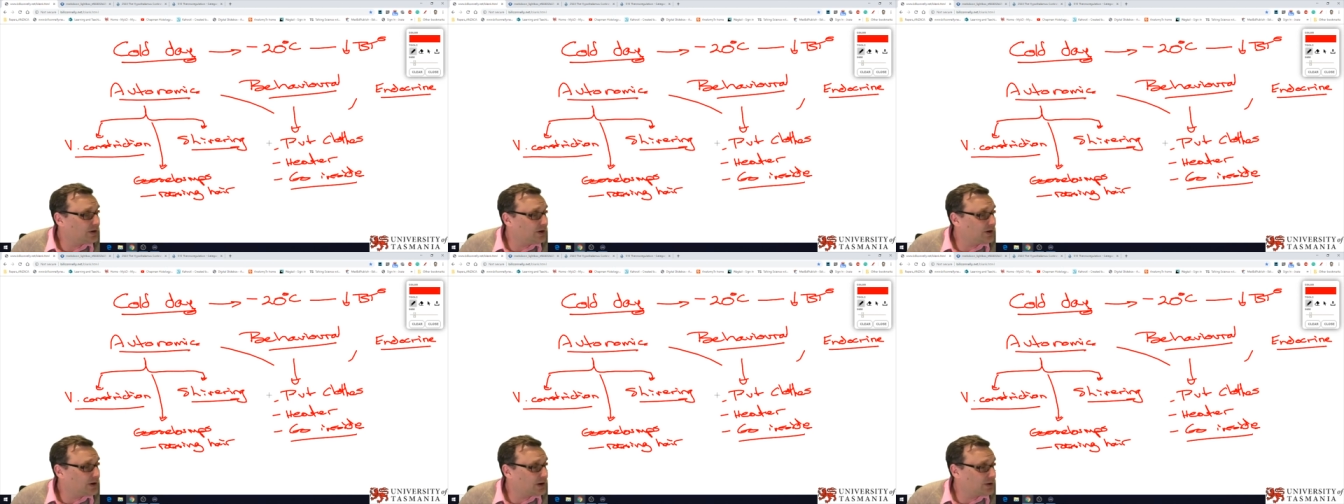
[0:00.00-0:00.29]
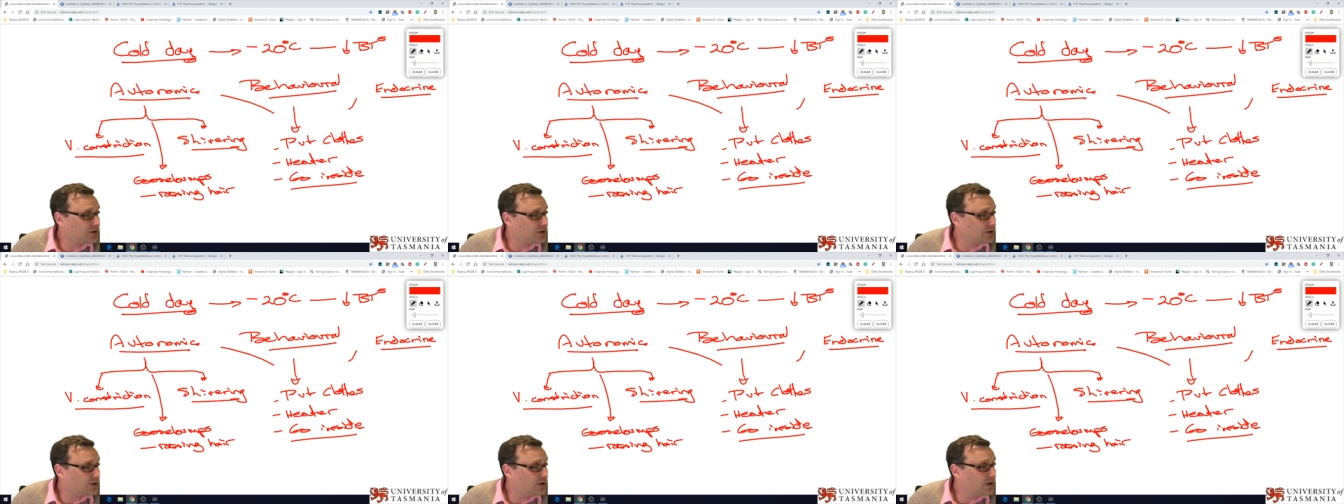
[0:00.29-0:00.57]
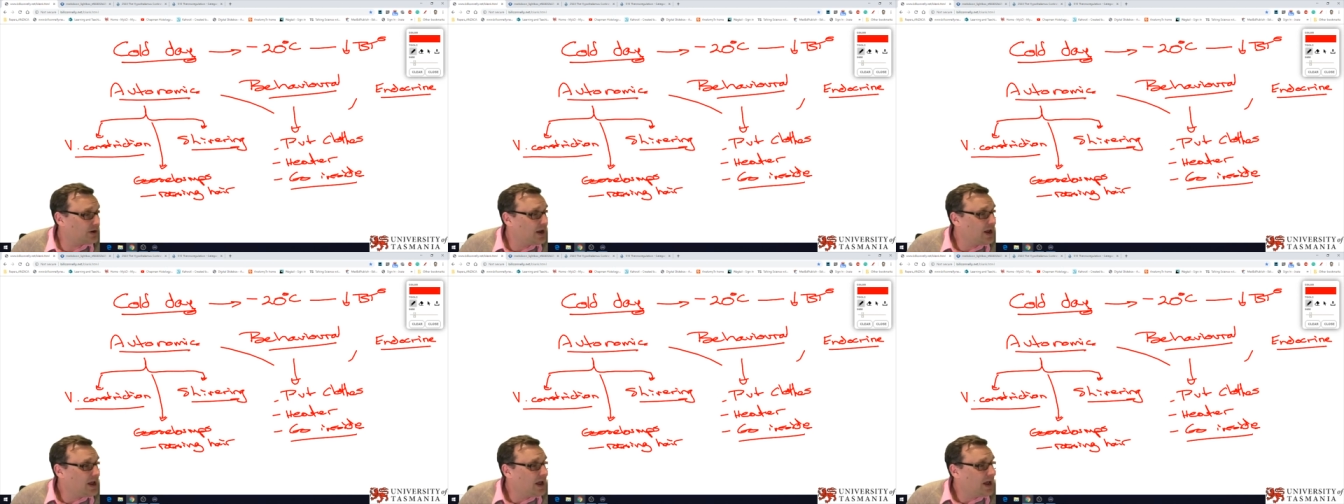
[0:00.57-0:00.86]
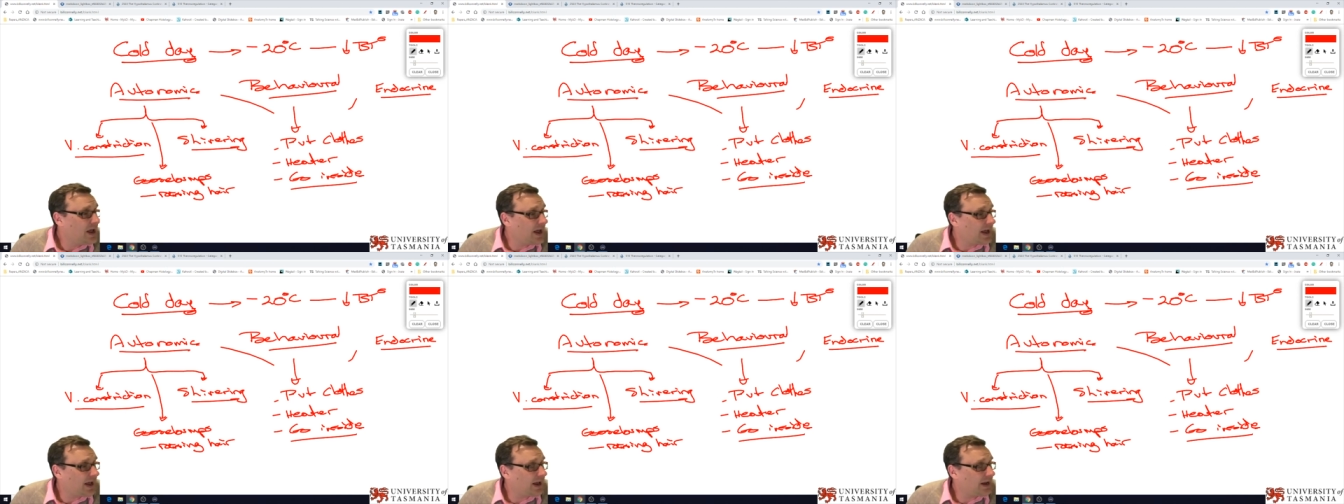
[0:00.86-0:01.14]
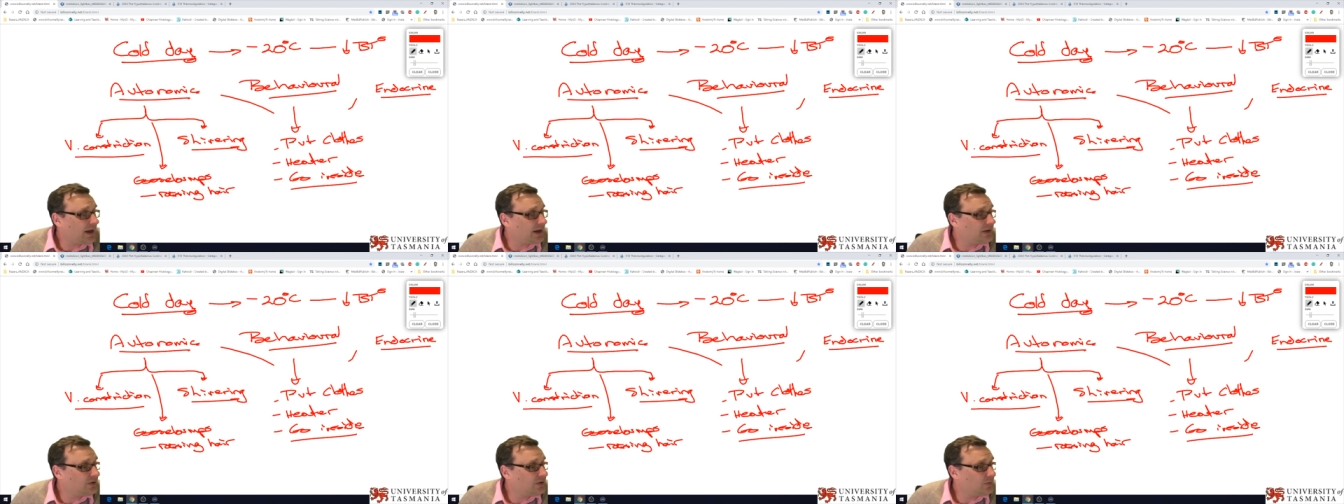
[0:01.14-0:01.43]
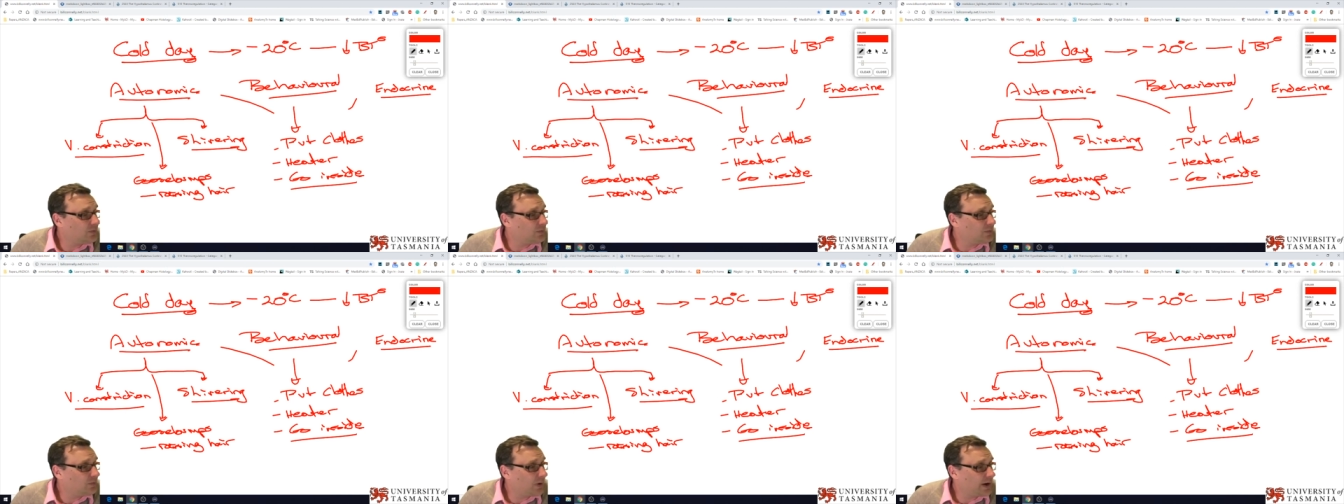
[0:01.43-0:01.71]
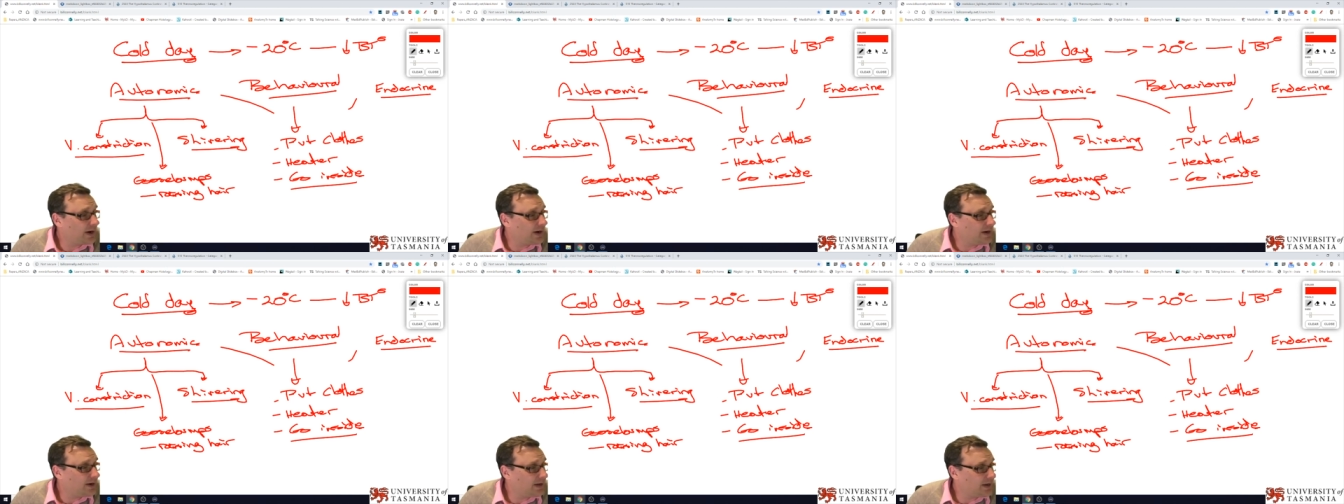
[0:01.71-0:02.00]
through conduction
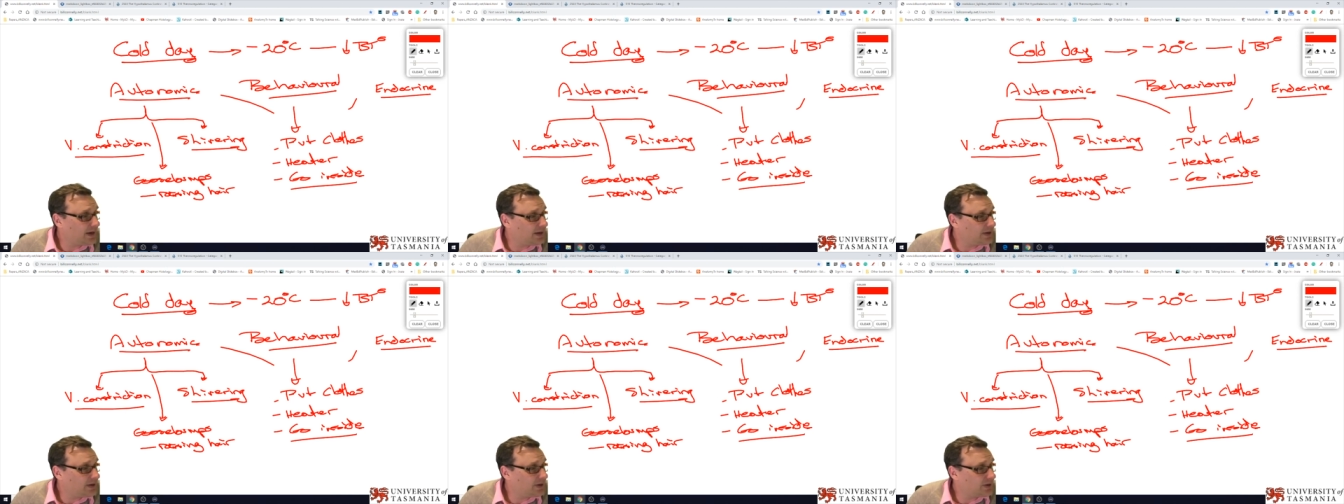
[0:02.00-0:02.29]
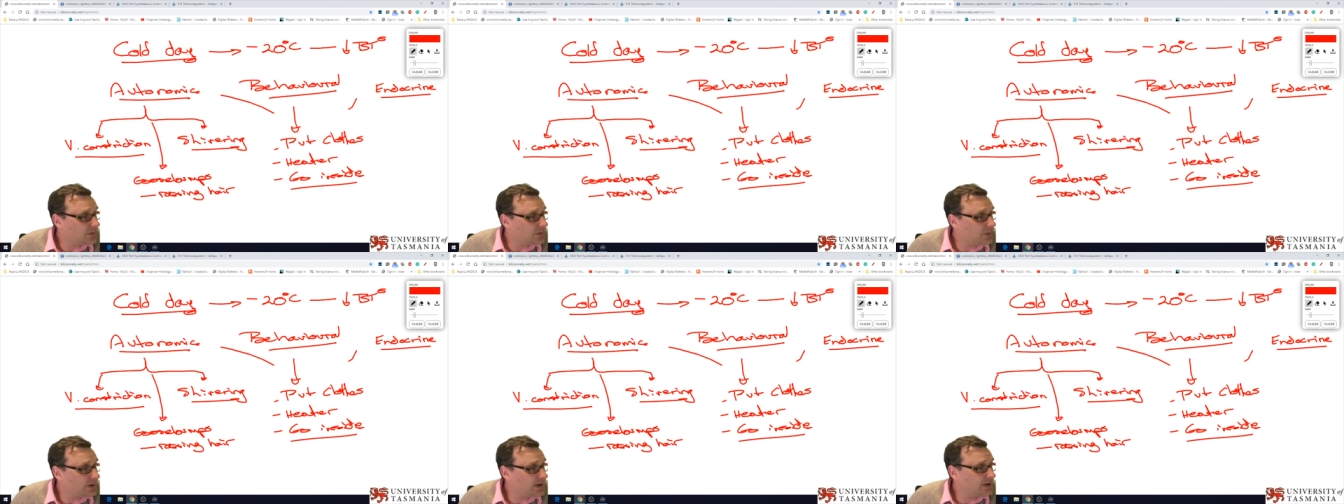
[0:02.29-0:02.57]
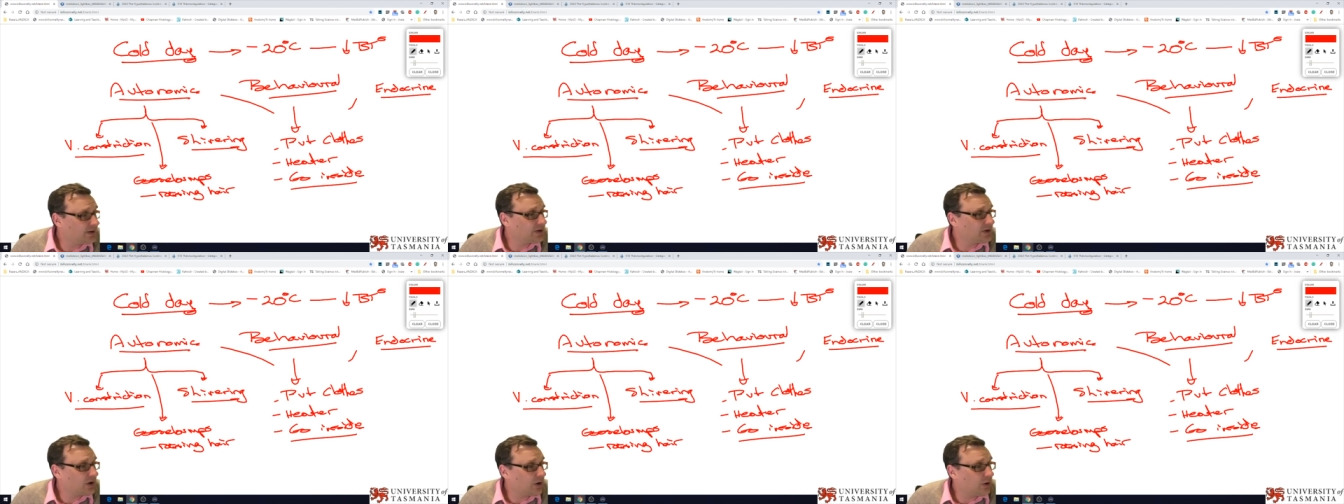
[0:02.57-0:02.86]
and radiation?